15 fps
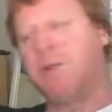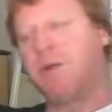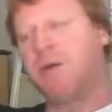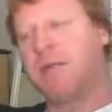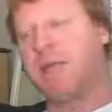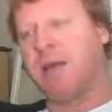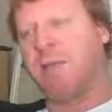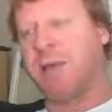
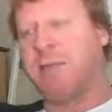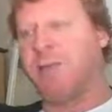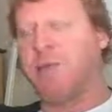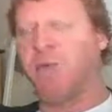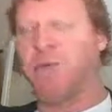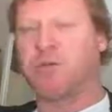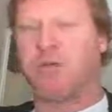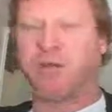now been
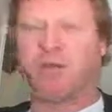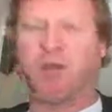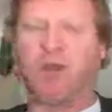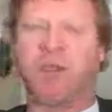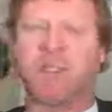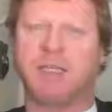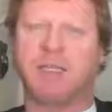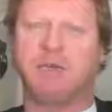more
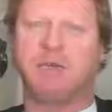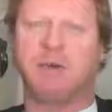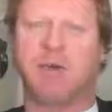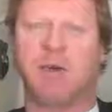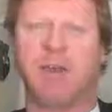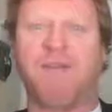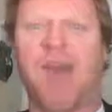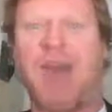generalised into a
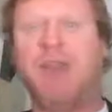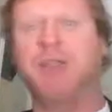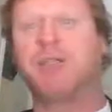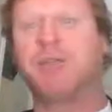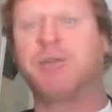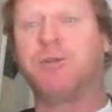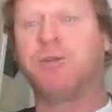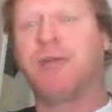kind of
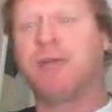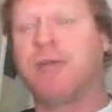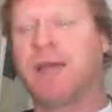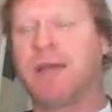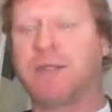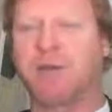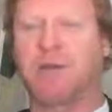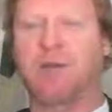attitude that
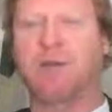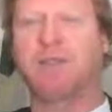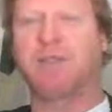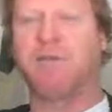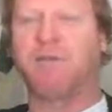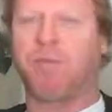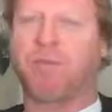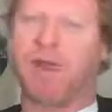cuts across
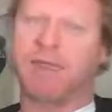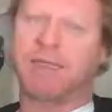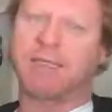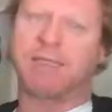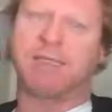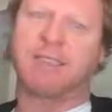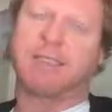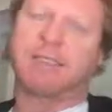different
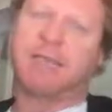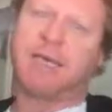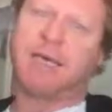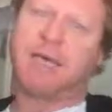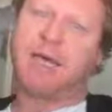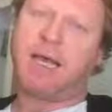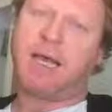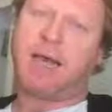practices,
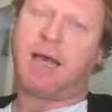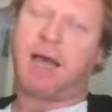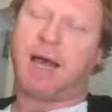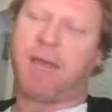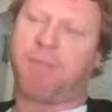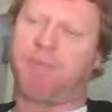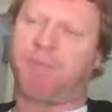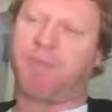
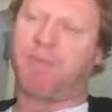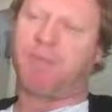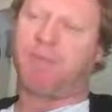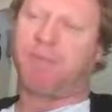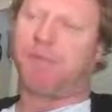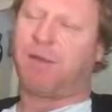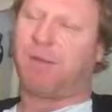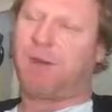can
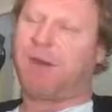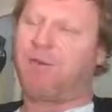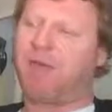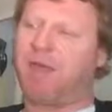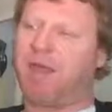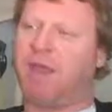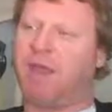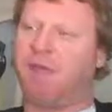be a way of
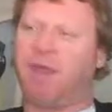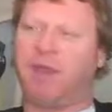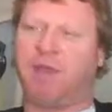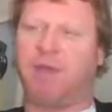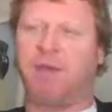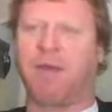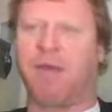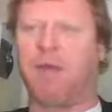thinking about
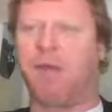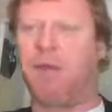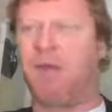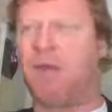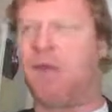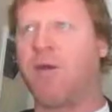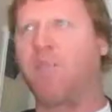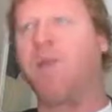the
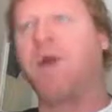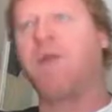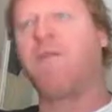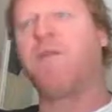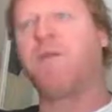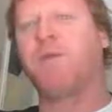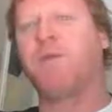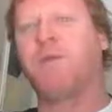kind of playoff
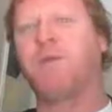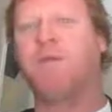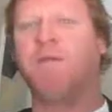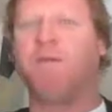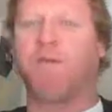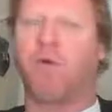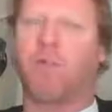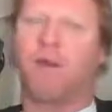between
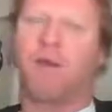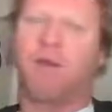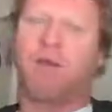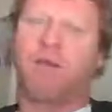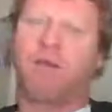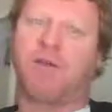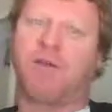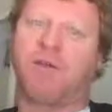conformity and
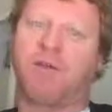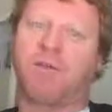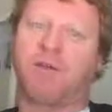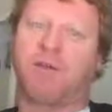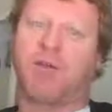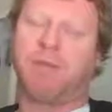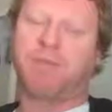creativity.